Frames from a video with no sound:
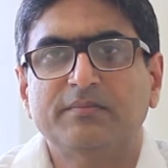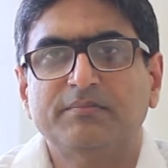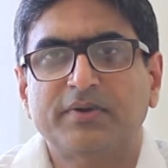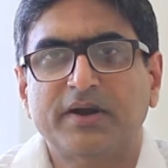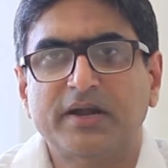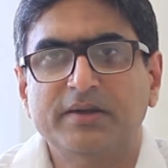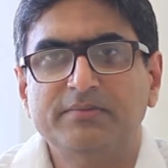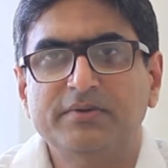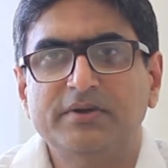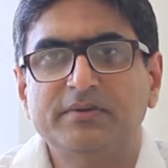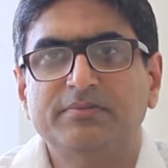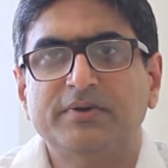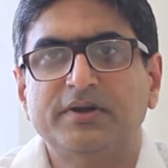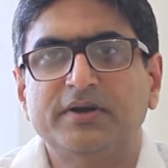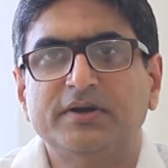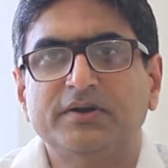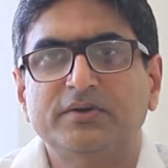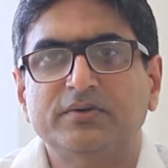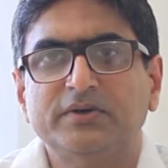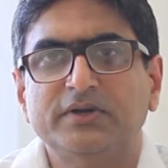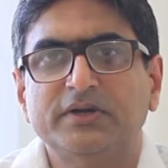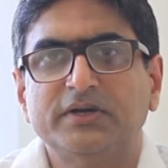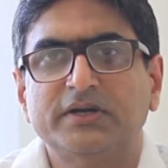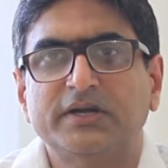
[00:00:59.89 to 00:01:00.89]
primary
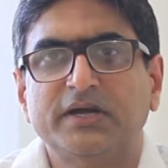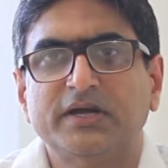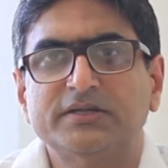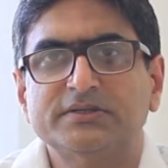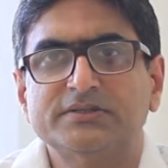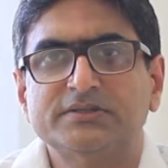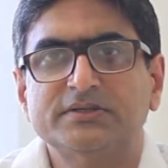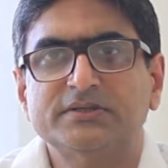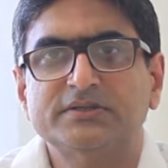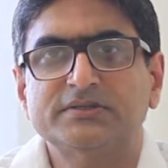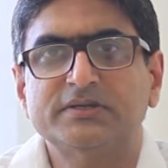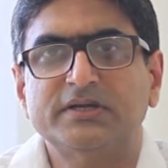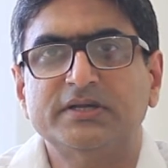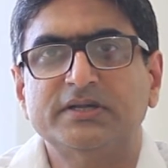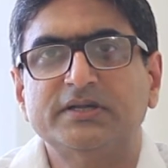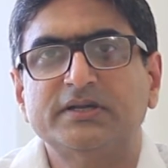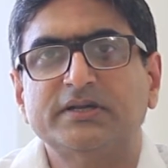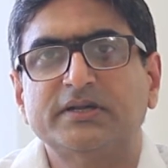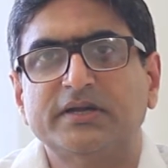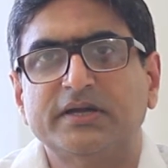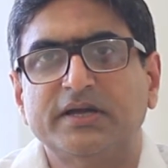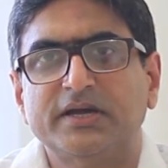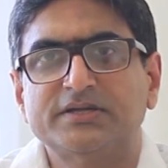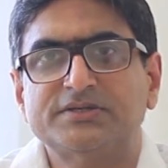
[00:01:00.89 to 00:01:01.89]
peritoneal cancers
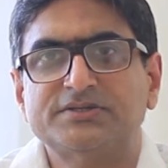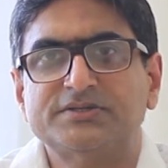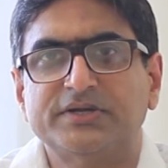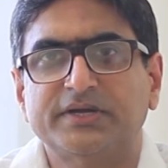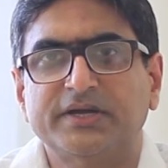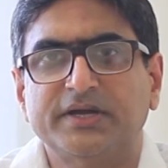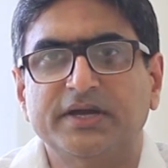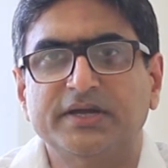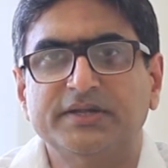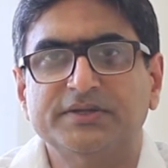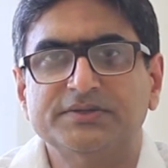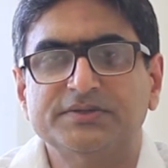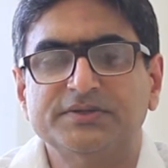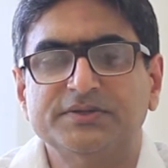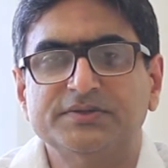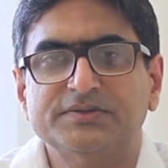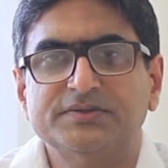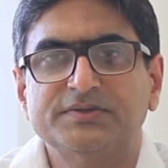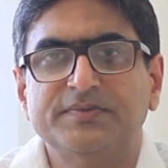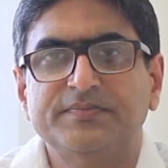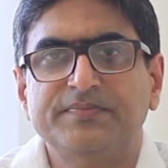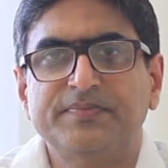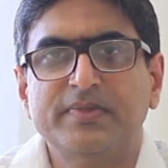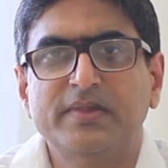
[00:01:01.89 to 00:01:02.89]
and gastric
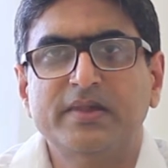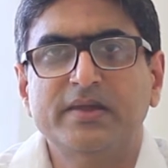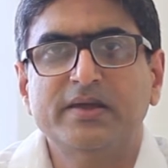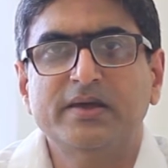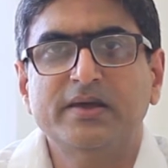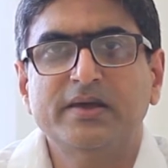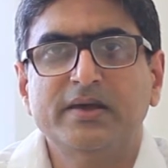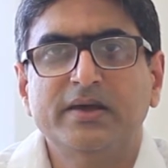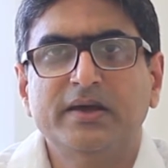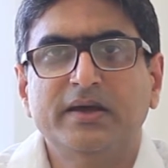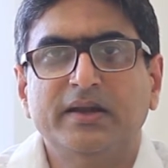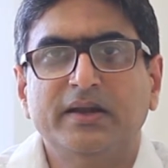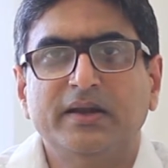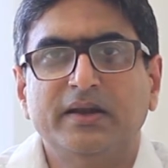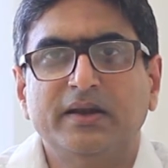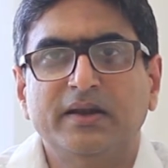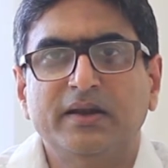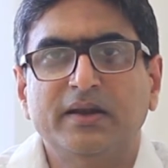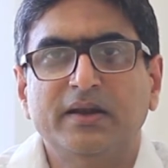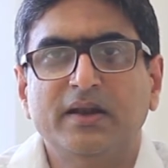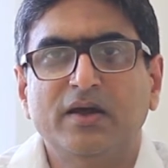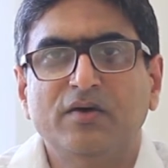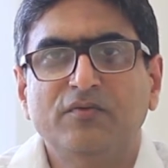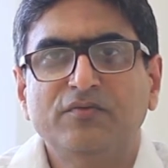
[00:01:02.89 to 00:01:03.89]
cancers.
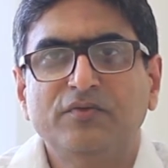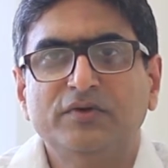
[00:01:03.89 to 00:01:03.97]
Now